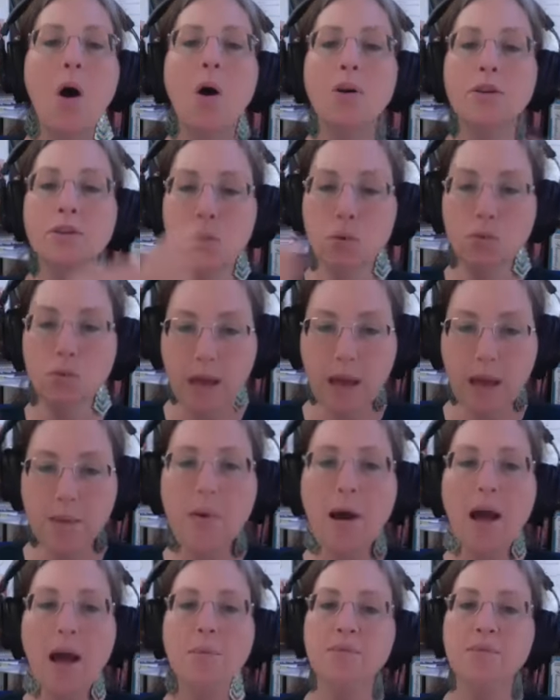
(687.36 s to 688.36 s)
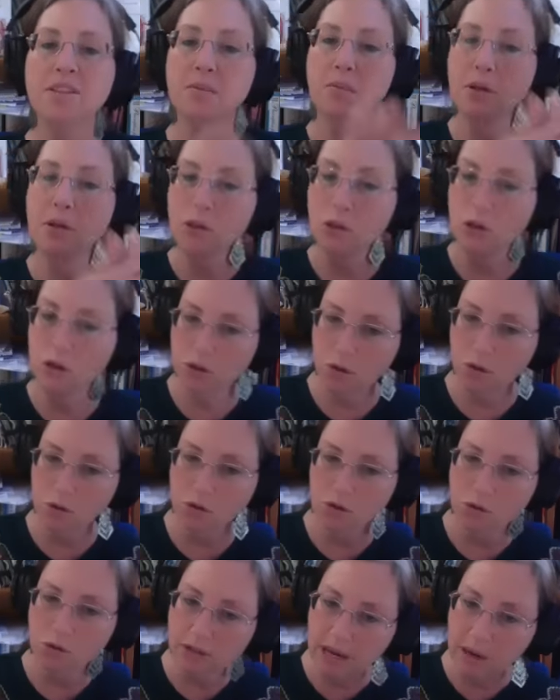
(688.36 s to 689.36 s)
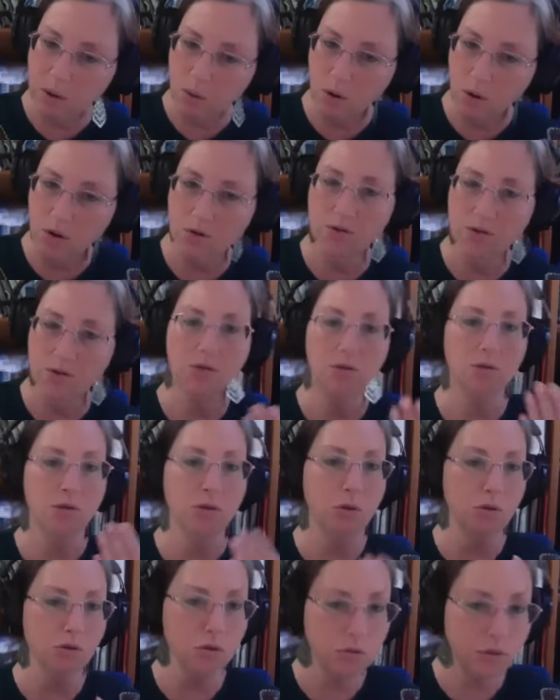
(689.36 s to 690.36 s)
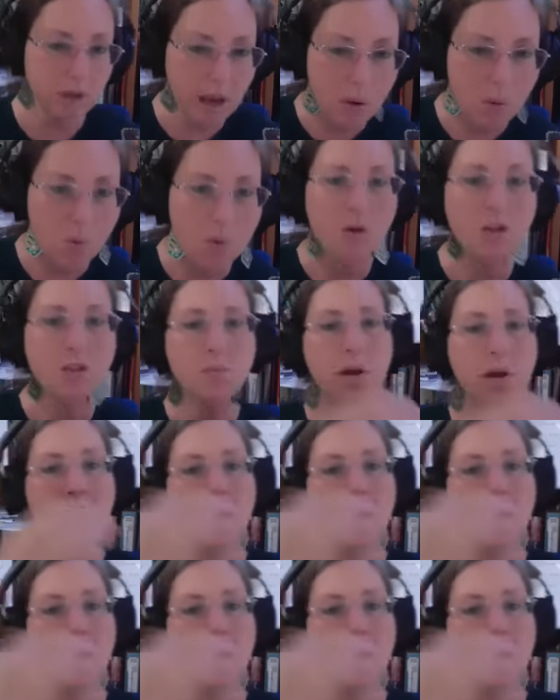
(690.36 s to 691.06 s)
also that pipes them into your social networks. Your social networks pipe